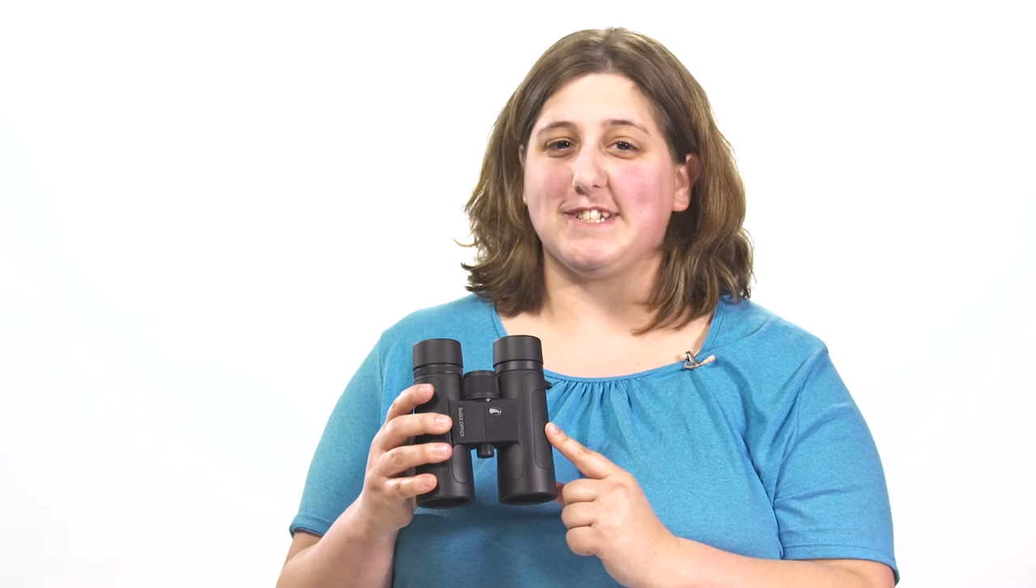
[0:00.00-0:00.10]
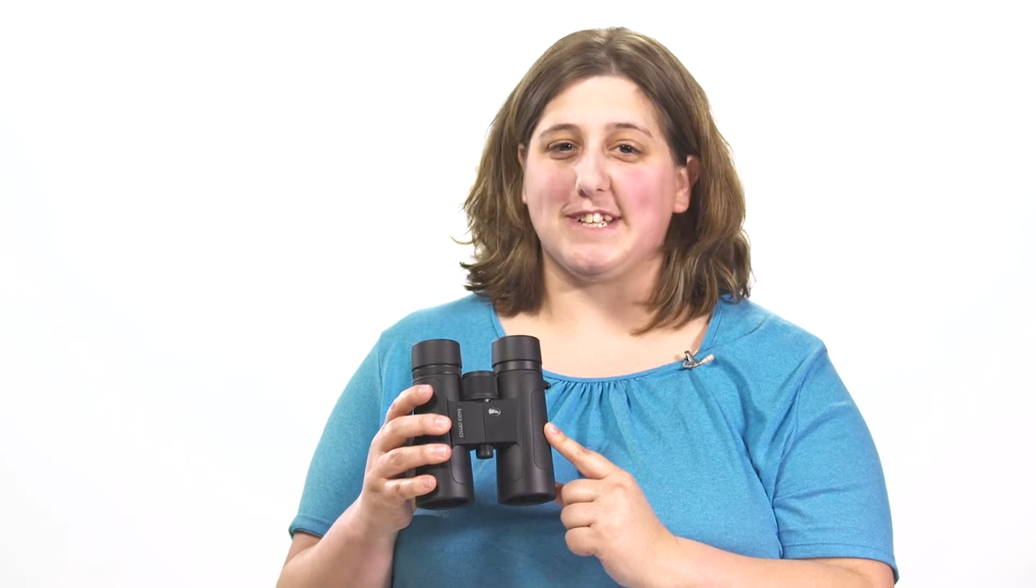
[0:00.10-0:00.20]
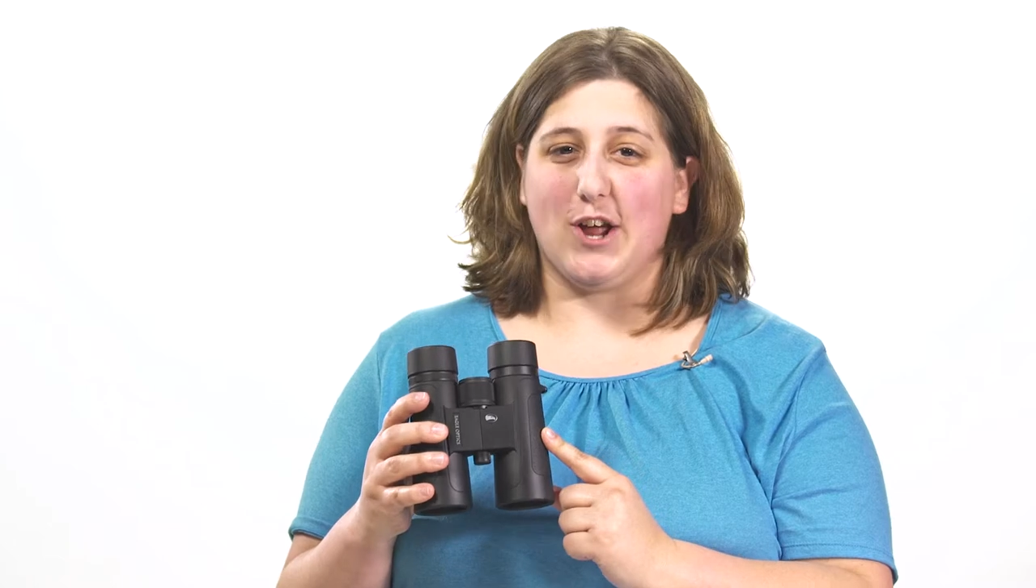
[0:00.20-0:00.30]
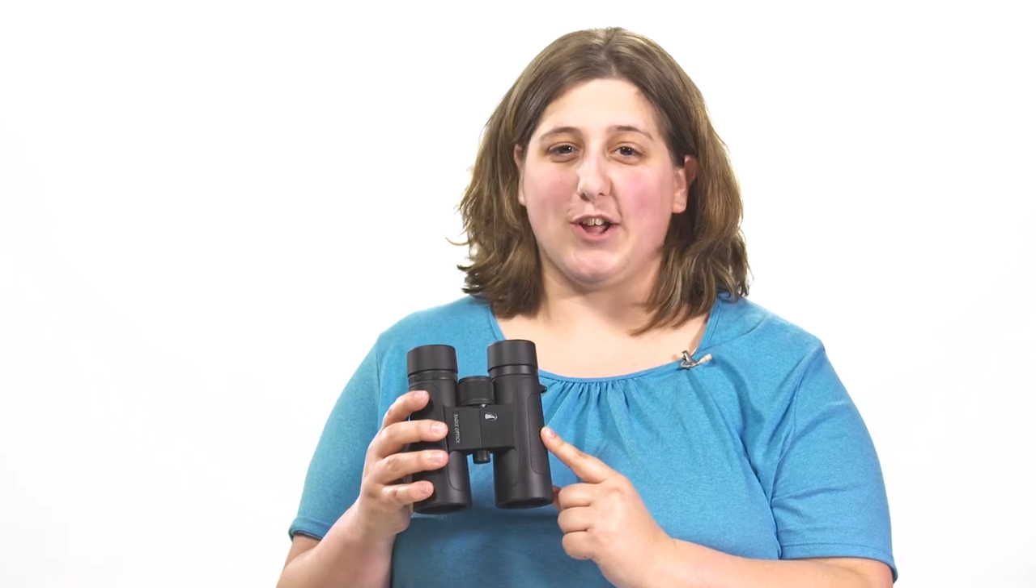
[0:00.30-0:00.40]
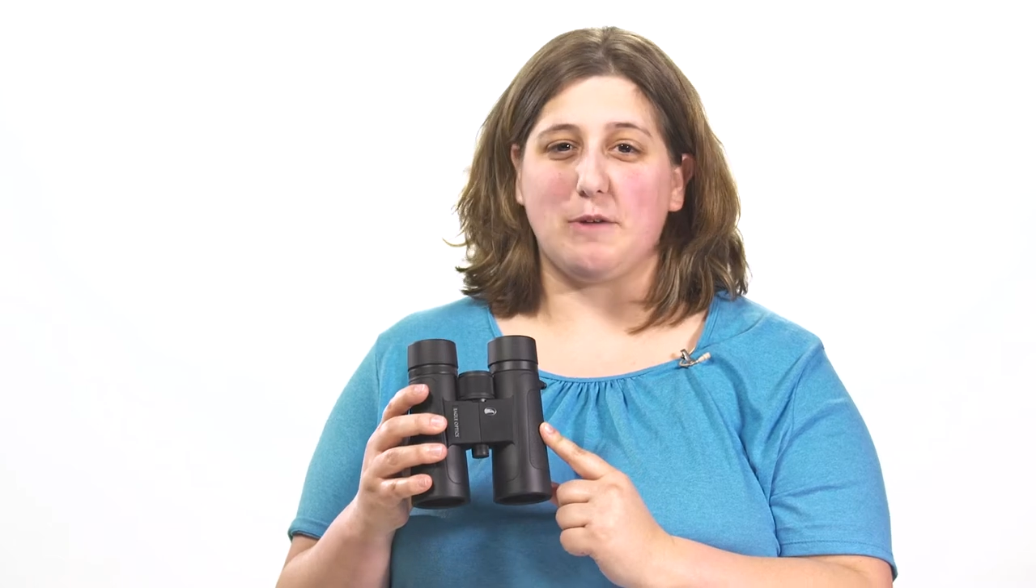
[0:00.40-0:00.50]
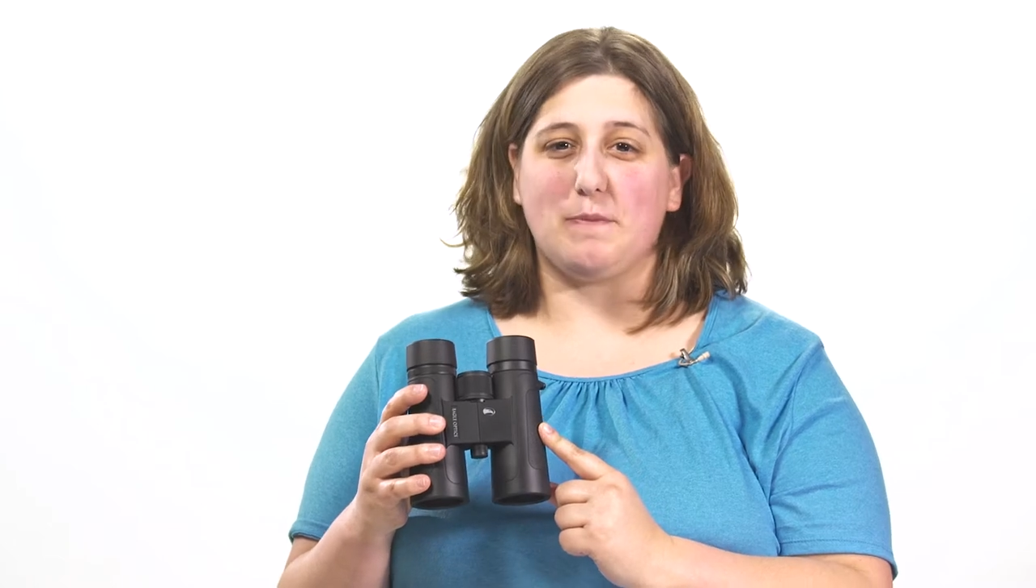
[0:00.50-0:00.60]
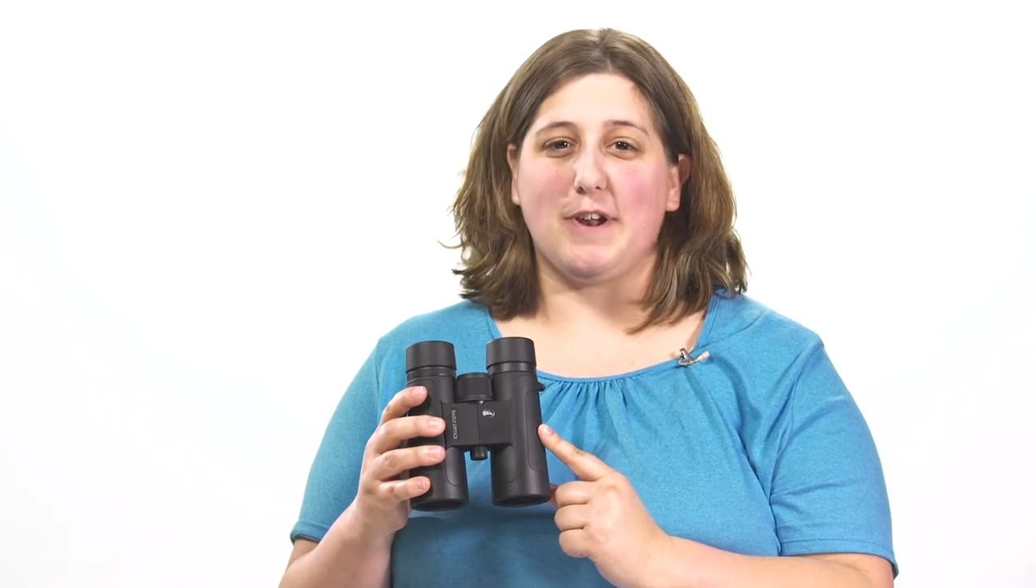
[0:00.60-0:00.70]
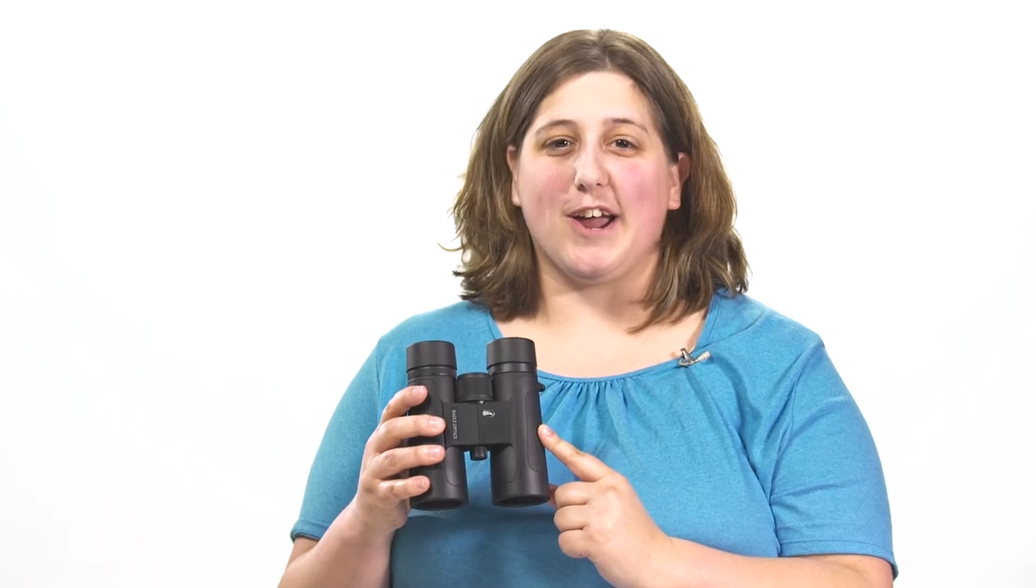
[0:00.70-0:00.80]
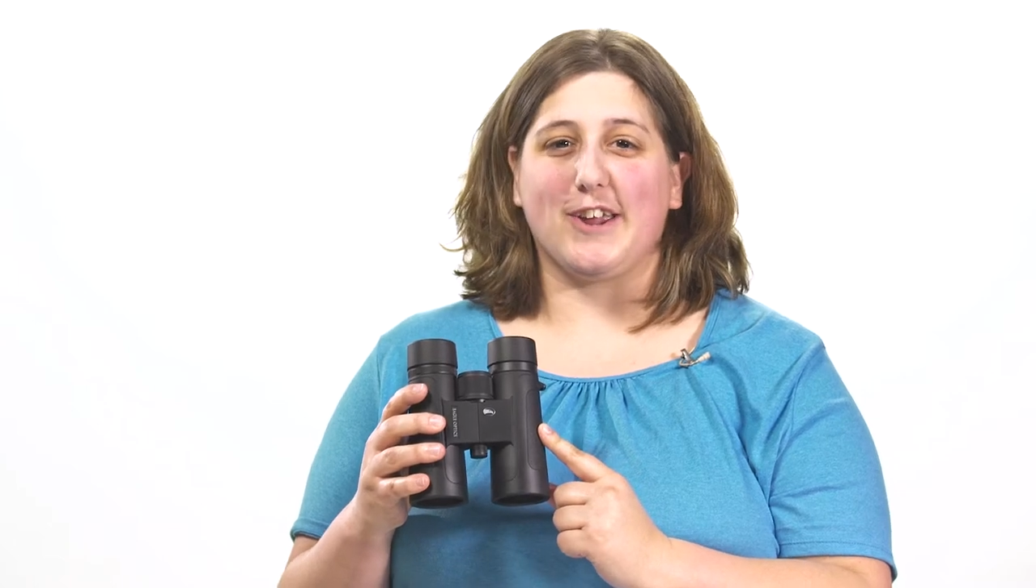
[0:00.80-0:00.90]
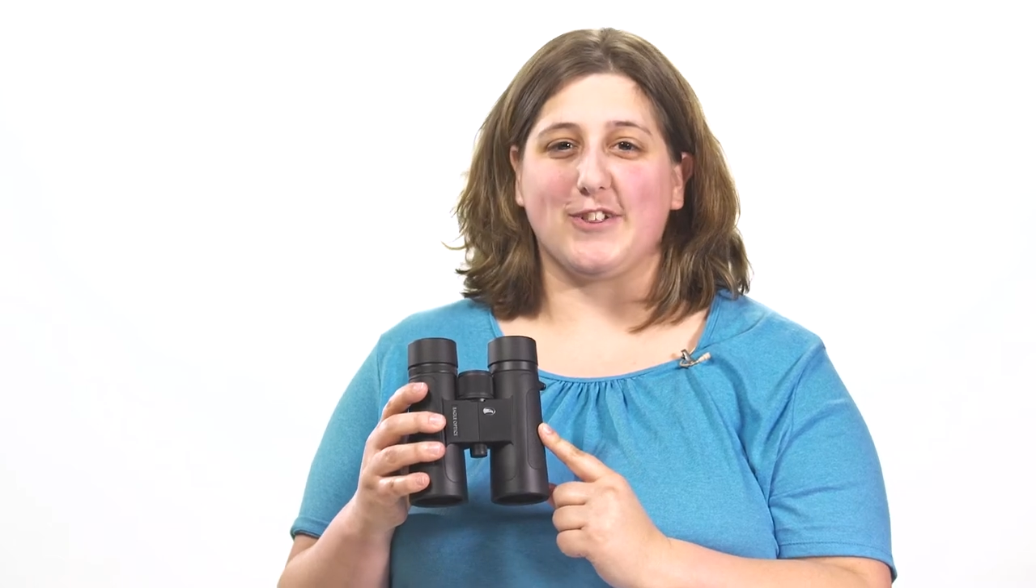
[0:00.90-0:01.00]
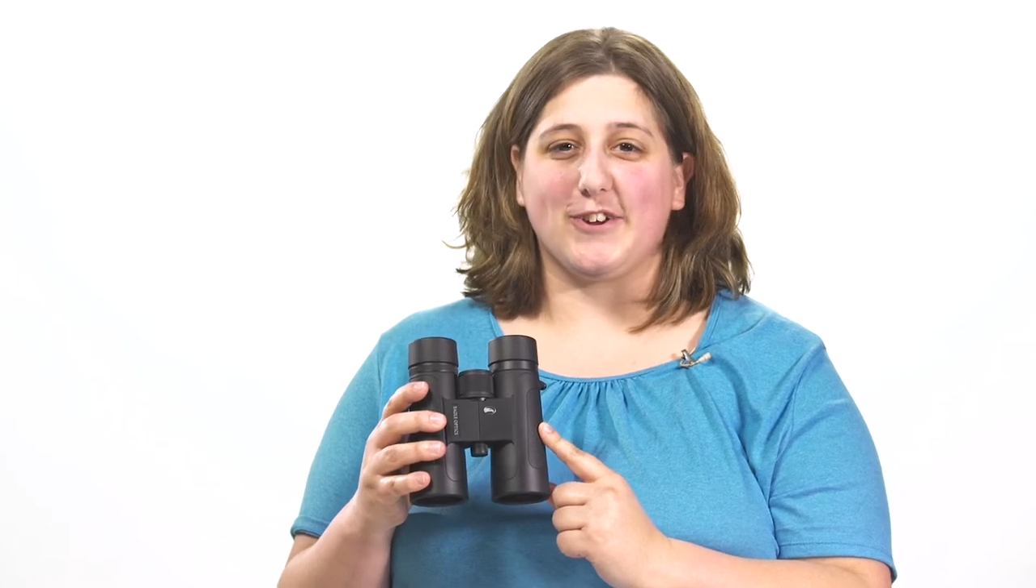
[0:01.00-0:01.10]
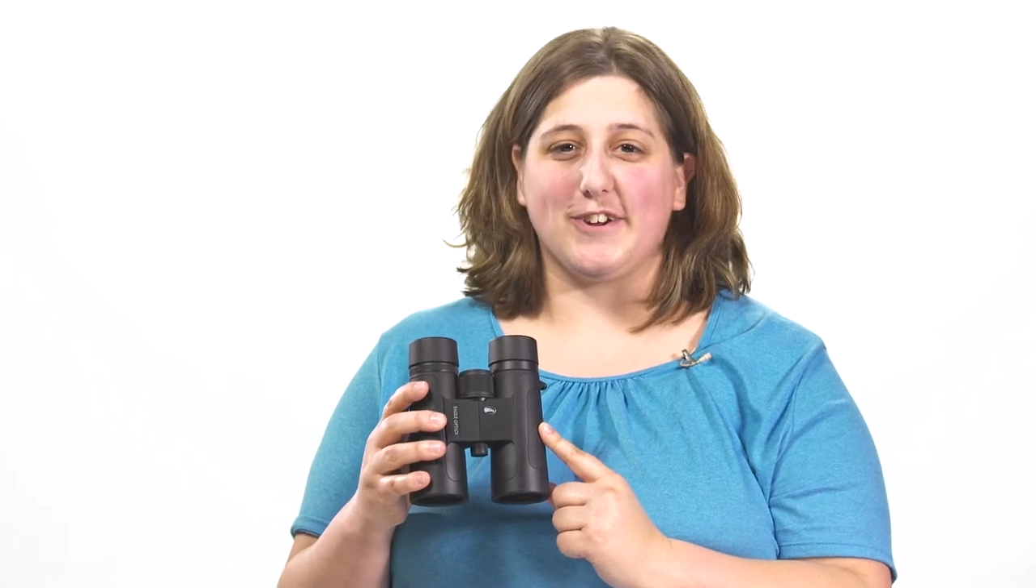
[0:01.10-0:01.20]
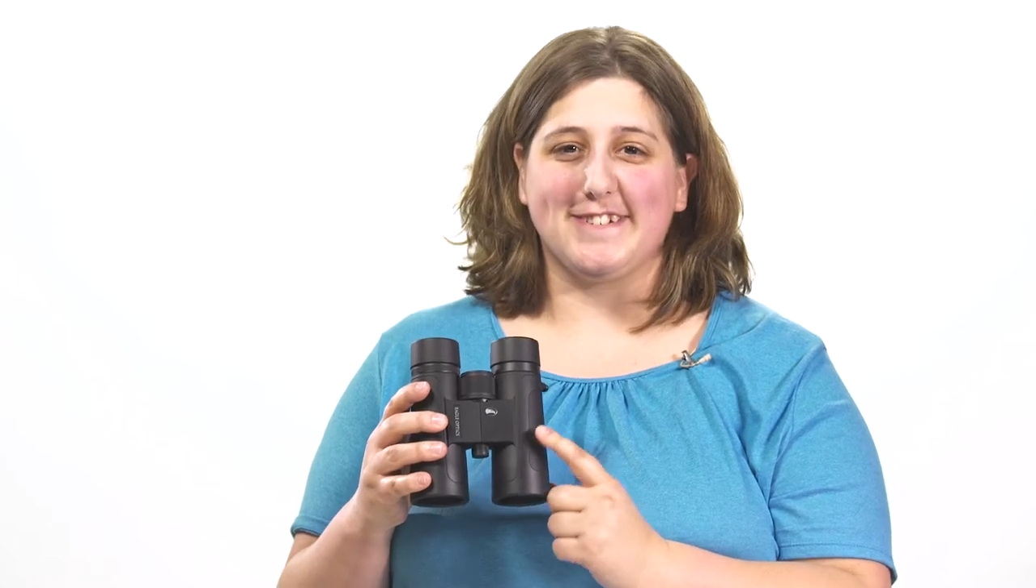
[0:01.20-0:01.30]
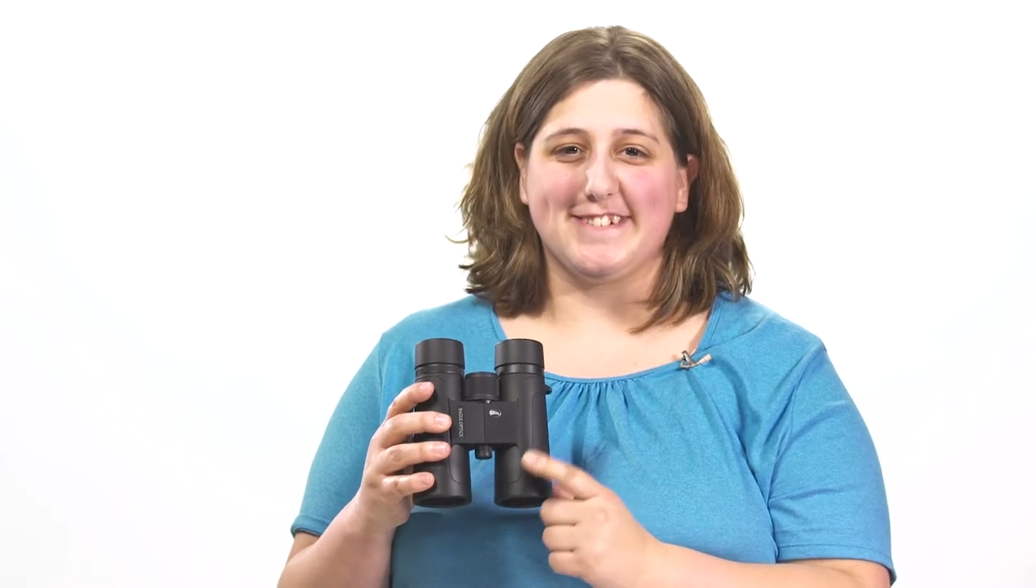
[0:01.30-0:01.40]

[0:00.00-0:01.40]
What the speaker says: Denali binocular.